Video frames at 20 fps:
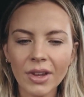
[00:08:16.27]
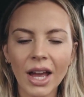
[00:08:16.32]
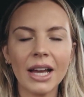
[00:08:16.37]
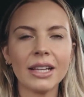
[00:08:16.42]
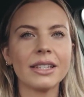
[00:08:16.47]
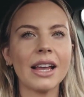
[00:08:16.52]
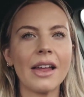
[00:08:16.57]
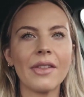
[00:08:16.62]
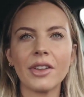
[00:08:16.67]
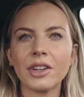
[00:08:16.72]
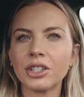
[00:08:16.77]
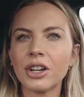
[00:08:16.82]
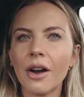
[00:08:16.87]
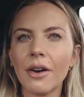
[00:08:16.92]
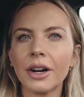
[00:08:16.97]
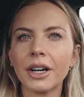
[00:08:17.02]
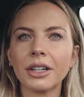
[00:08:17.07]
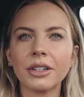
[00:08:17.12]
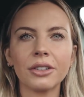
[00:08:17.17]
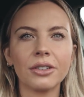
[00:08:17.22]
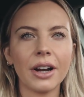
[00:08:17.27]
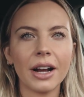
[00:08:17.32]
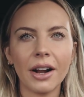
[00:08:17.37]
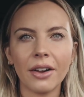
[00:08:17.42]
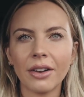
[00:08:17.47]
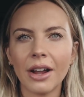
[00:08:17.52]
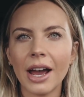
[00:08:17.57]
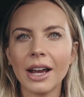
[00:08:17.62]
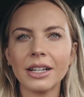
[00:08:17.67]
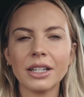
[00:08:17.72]
I sat in the shower, cried
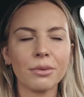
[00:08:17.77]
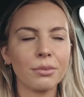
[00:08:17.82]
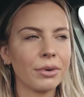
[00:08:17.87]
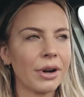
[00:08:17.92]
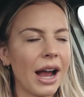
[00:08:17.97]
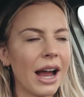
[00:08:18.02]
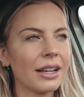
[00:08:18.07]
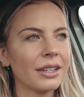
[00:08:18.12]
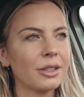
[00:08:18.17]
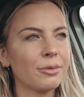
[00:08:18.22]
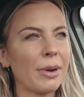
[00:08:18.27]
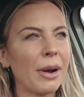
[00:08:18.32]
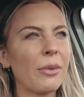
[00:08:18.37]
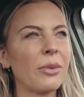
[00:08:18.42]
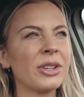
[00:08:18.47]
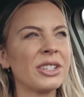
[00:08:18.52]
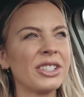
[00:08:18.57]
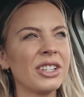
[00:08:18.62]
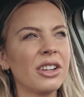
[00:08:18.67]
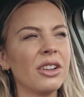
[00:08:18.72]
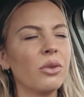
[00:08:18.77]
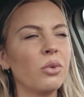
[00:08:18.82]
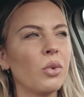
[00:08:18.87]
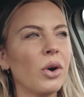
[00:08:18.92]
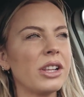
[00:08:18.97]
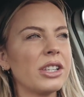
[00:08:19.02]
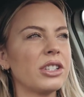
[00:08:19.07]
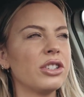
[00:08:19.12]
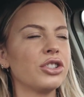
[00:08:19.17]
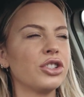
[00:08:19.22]
all night, depressed, but I still
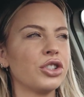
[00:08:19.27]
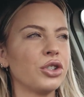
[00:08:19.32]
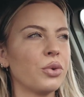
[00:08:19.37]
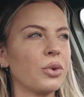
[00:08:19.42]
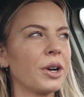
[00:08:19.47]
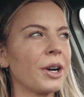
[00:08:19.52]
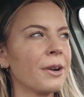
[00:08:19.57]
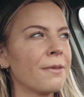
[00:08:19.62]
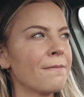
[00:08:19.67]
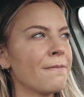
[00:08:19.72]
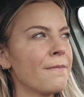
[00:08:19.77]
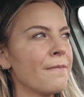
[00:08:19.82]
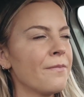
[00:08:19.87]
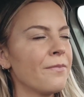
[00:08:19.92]
wasn't sure.